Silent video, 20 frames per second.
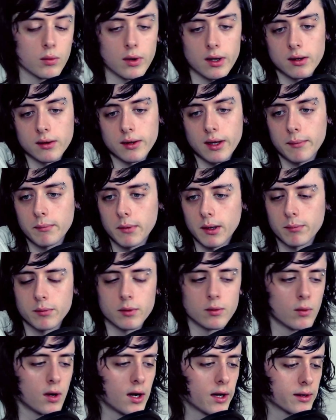well, that might
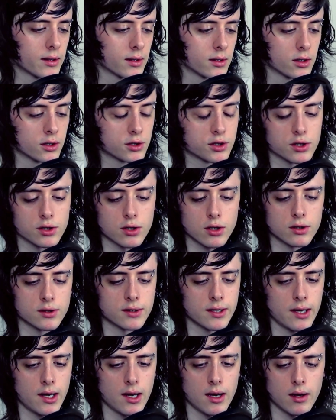be why then. It's just because
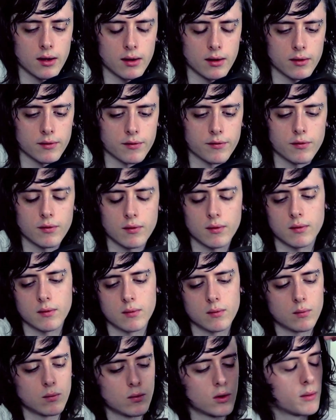
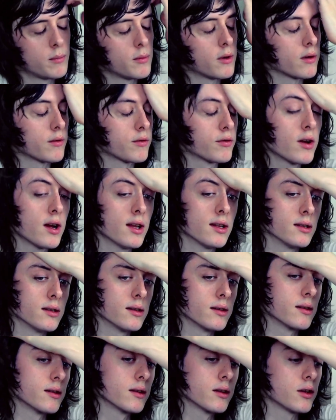one of my
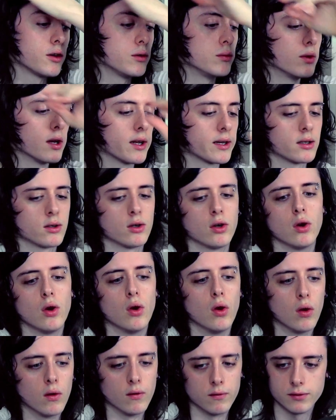friends who
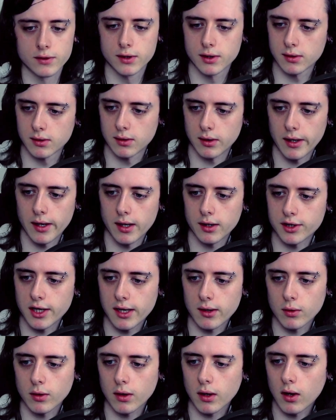loves
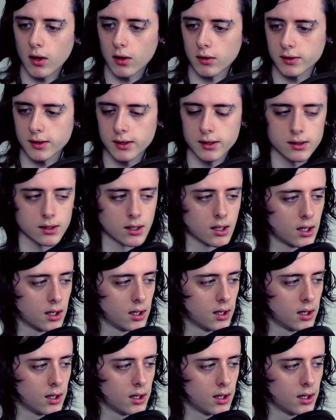Shadow of the Colossus